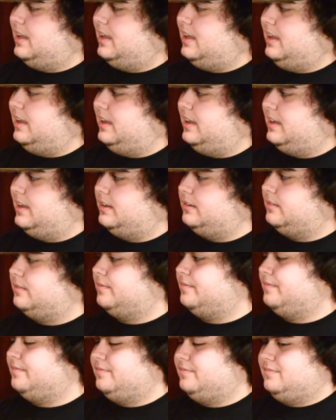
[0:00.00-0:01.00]
and
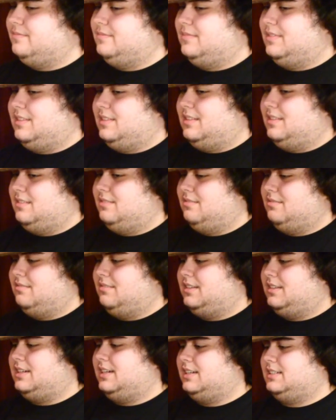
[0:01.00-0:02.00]

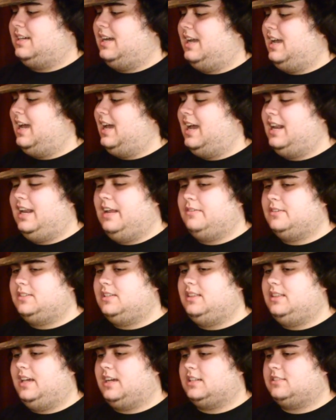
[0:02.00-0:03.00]
because I never
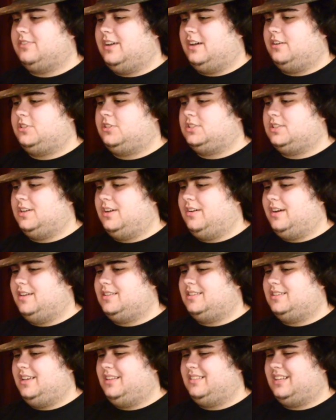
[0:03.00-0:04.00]
seen the X Files show, I
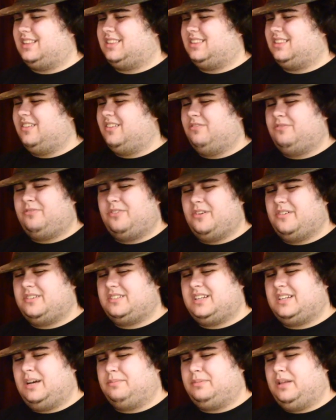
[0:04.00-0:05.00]
seen like the
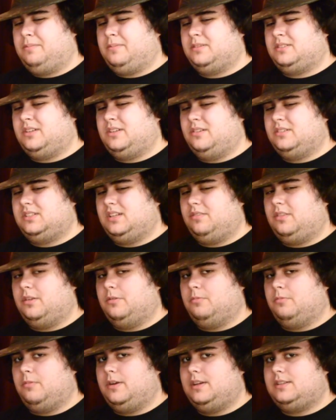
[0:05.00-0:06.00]
first couple episodes of
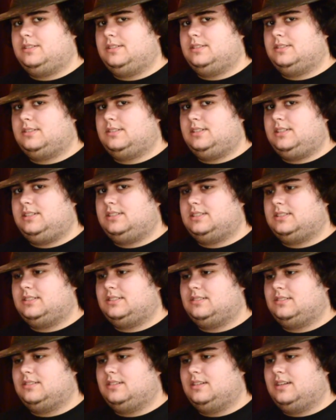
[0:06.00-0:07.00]
the recent
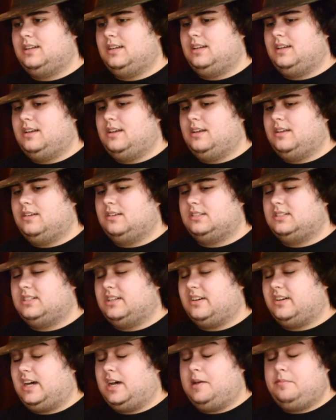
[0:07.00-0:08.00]
season.
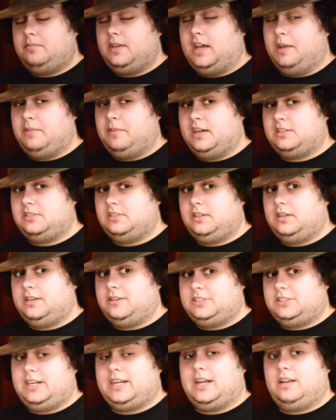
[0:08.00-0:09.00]
So I'm actually
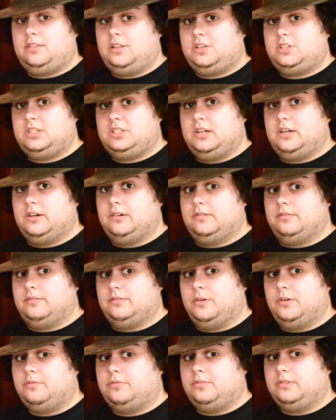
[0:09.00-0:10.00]
gonna check out the show and
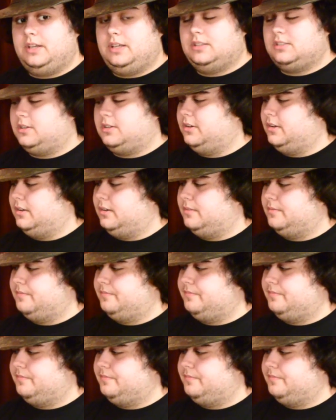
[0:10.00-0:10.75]
hopefully it's good.